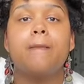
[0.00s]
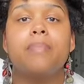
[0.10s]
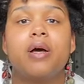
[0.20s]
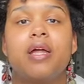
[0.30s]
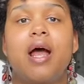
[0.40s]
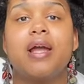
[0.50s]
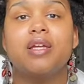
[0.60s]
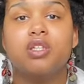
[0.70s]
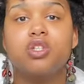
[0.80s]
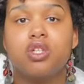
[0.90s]
but I
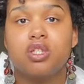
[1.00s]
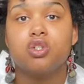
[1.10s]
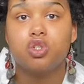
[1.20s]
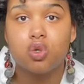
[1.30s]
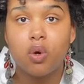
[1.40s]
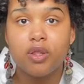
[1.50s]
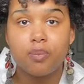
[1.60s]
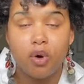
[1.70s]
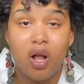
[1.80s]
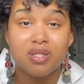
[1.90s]
get to just enjoy the
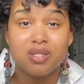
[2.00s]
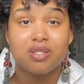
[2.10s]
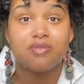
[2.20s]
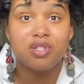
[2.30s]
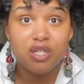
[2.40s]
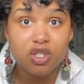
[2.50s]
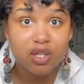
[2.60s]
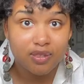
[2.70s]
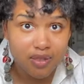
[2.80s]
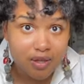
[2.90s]
process of
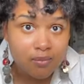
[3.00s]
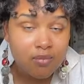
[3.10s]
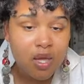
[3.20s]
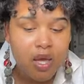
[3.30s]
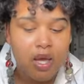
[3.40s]
teaching them.